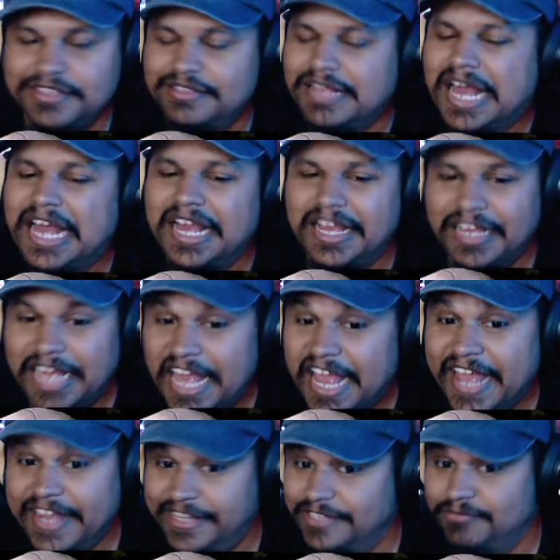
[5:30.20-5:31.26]
That uh,
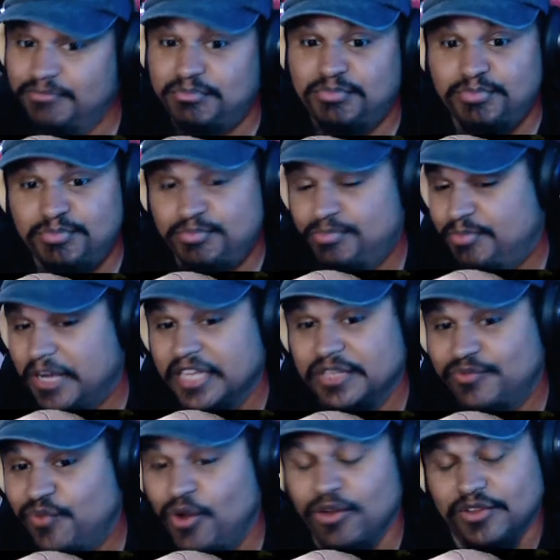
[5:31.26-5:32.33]
and by
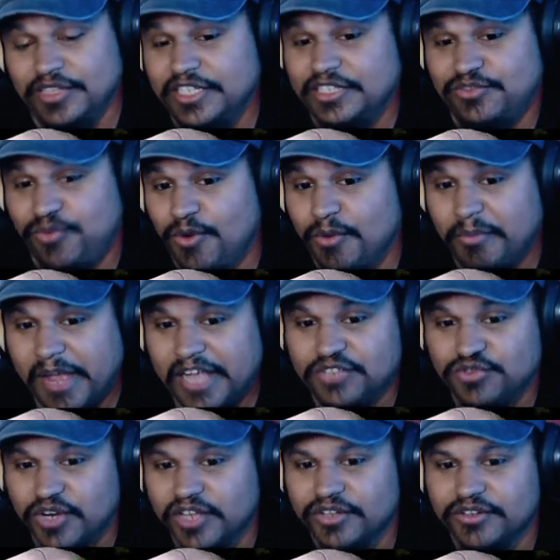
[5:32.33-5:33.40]
default leads for a bad
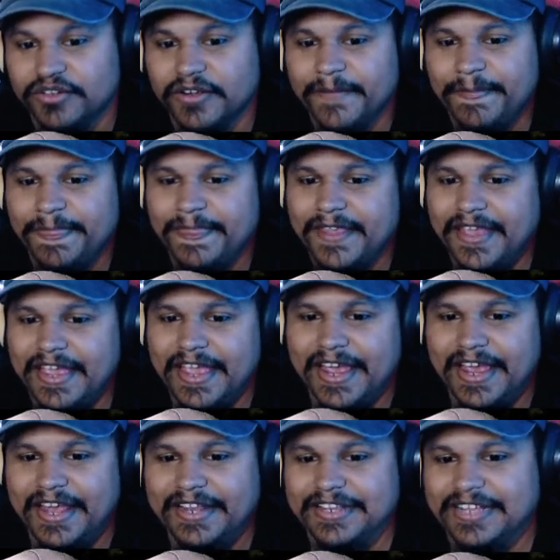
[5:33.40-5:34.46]
trailer,
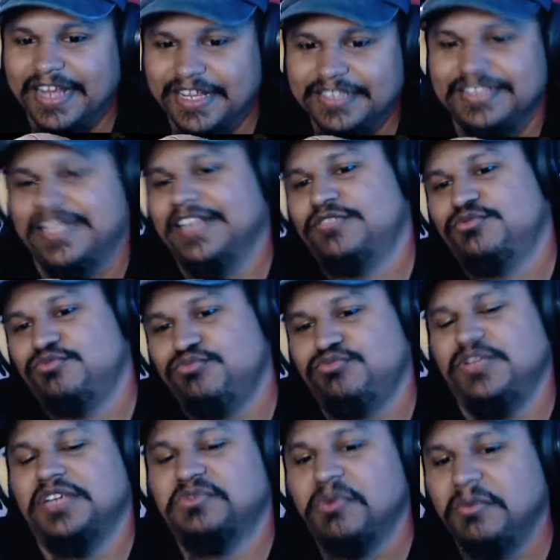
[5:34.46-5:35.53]
and that that's
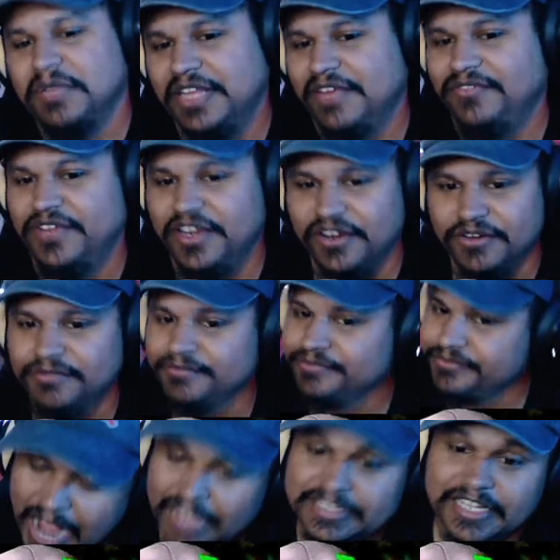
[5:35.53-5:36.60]
that's what we left here.
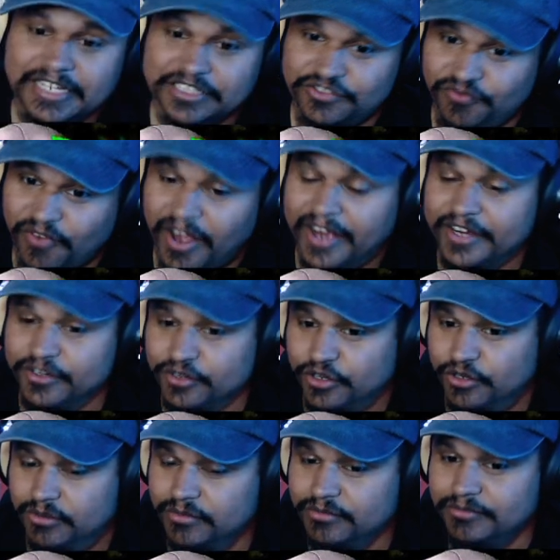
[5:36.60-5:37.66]
I think it's fire
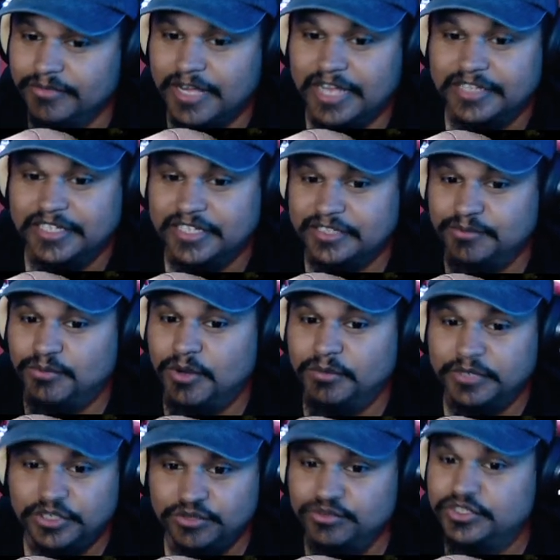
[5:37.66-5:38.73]
though. I think what
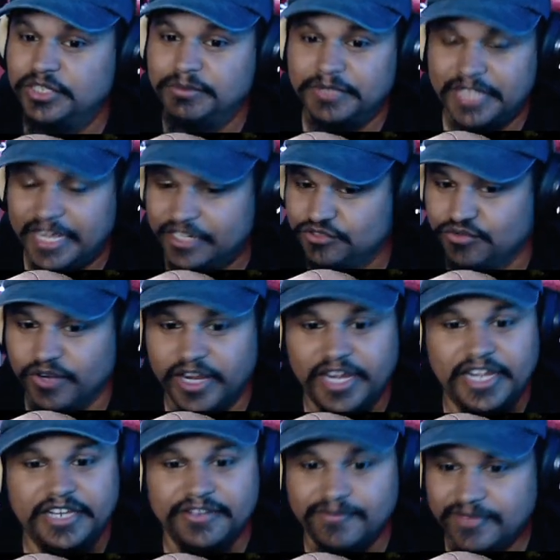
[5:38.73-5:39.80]
we do see with the
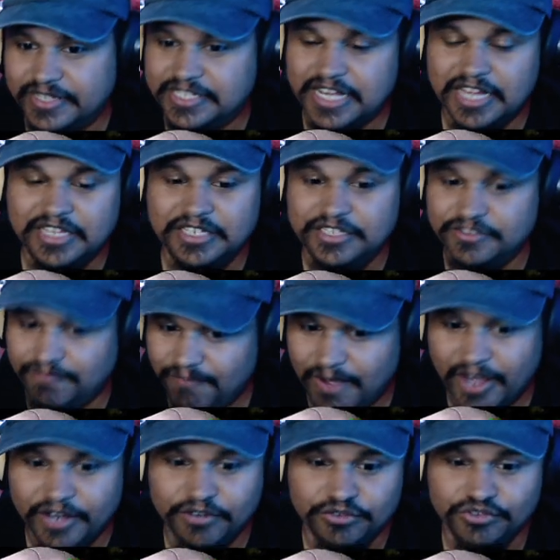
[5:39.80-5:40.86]
X-ray and fatalities,
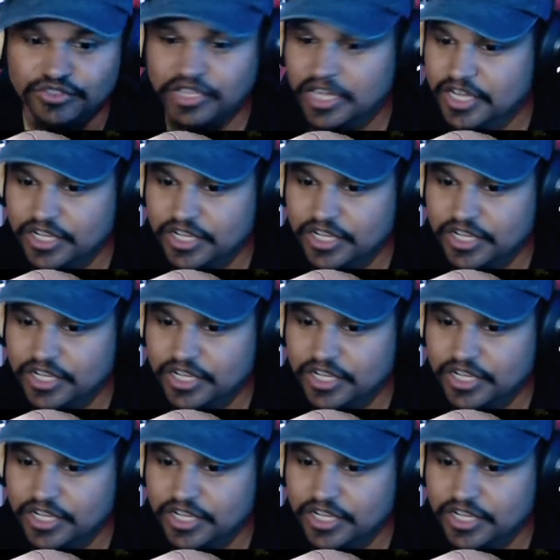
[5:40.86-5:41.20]
fires,